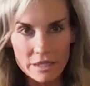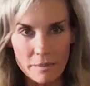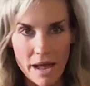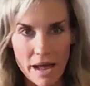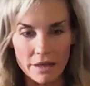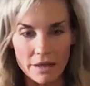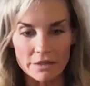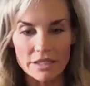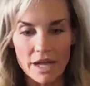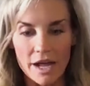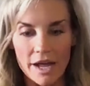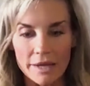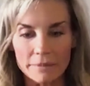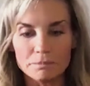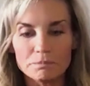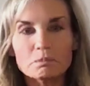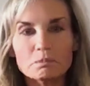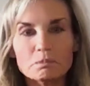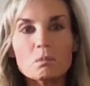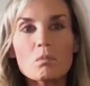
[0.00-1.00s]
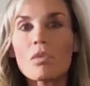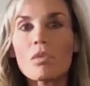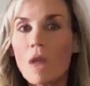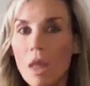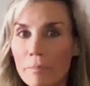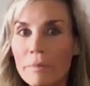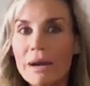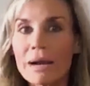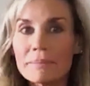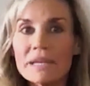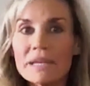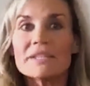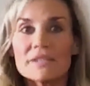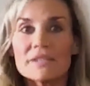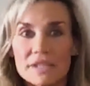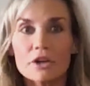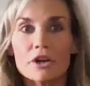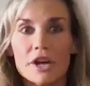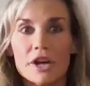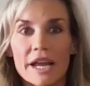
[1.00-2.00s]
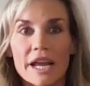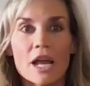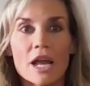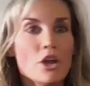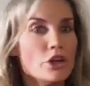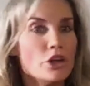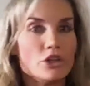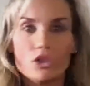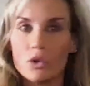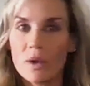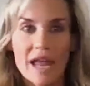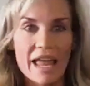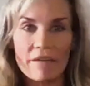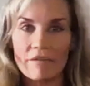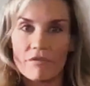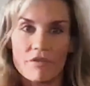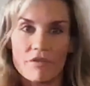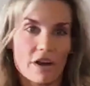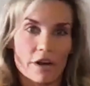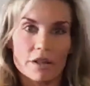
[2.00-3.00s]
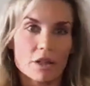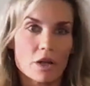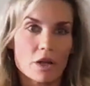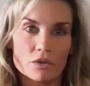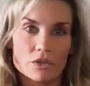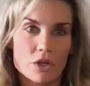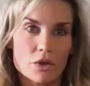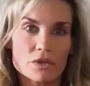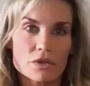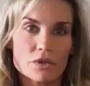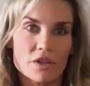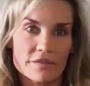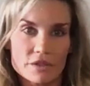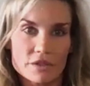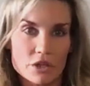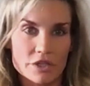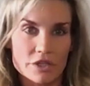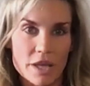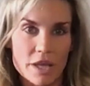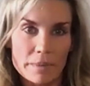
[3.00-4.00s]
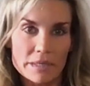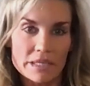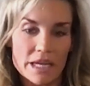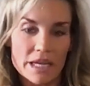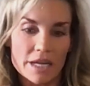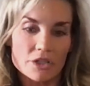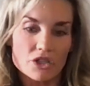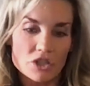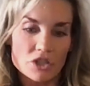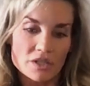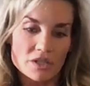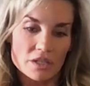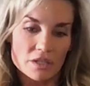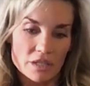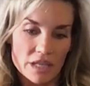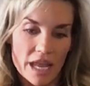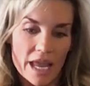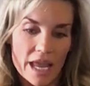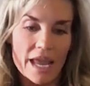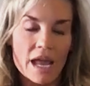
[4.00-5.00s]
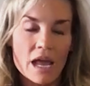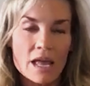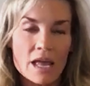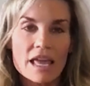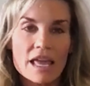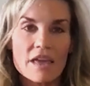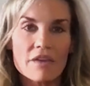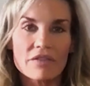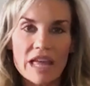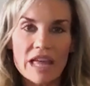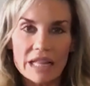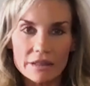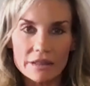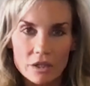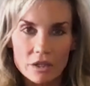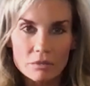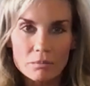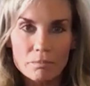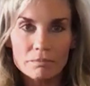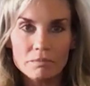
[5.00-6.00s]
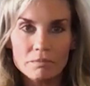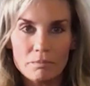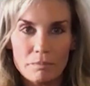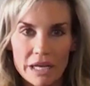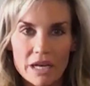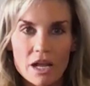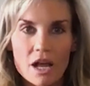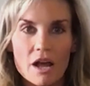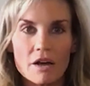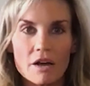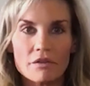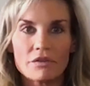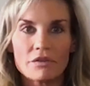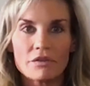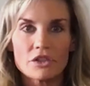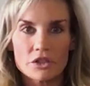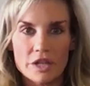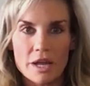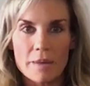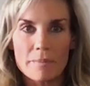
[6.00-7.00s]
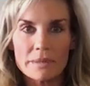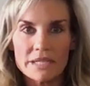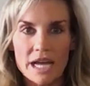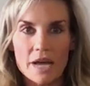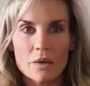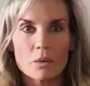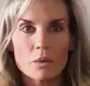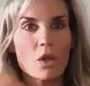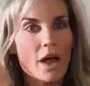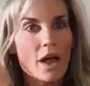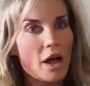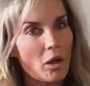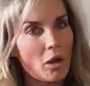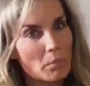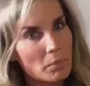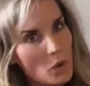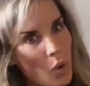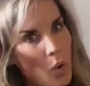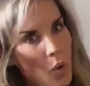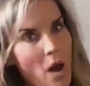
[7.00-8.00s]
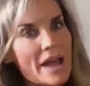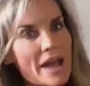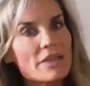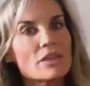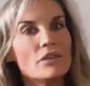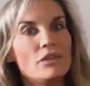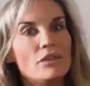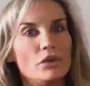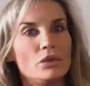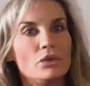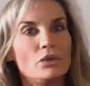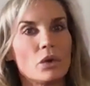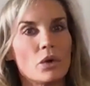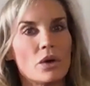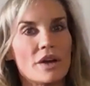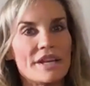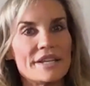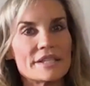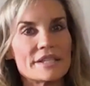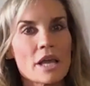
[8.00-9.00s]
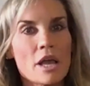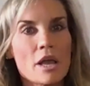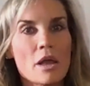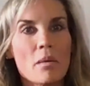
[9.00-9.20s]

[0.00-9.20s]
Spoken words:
semaglutide, but I'm considering doing a very low dose of tirzepatide just to see if that little bit of tirzepatide will help quiet the food noise.